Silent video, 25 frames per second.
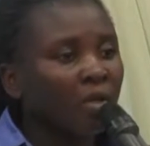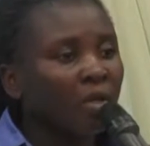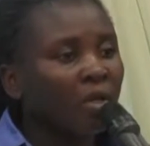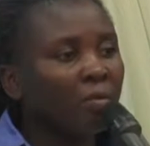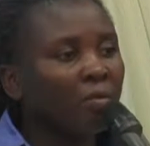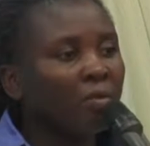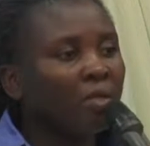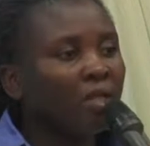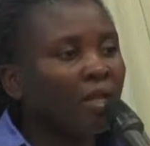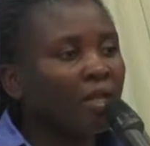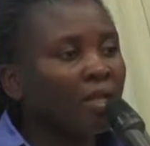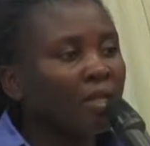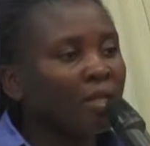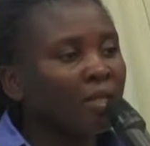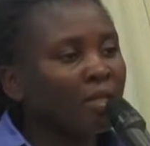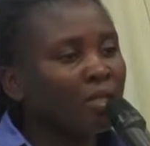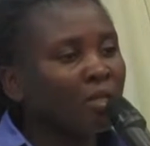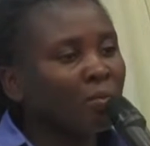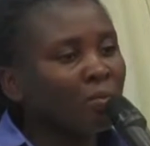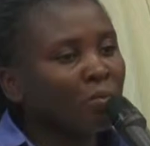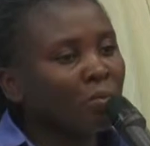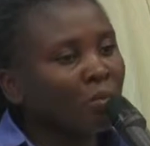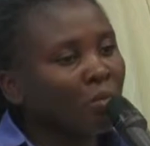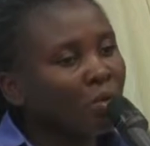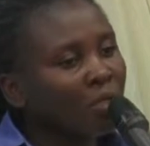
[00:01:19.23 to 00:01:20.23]

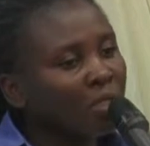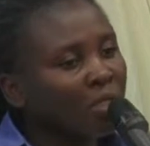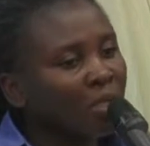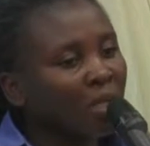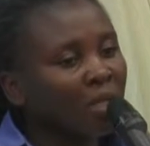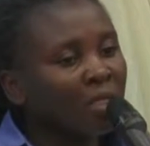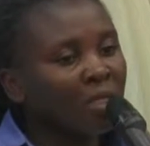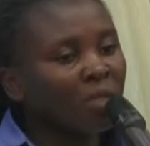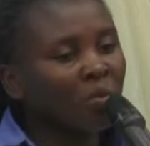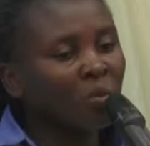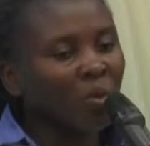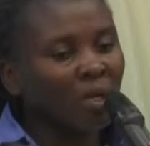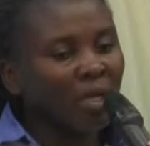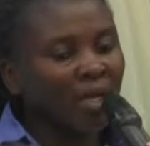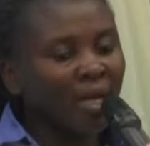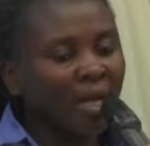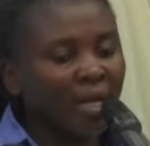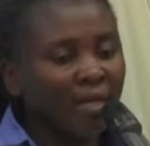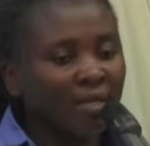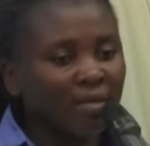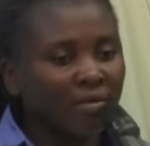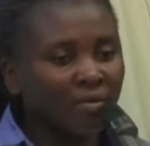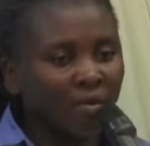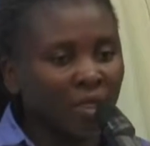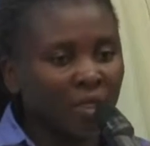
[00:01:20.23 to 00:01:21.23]
Immediately, most cases we
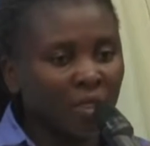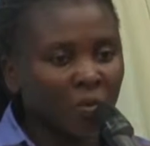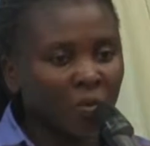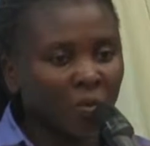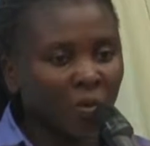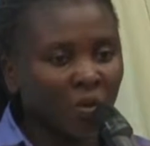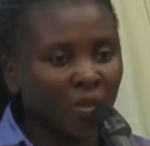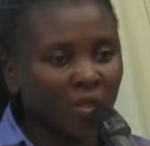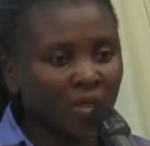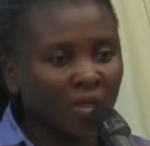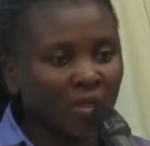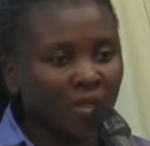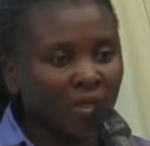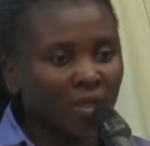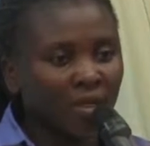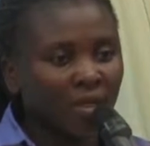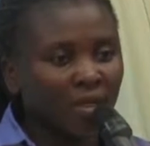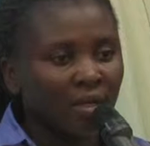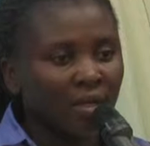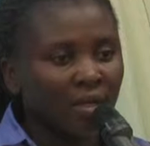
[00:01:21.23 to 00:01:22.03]
get response.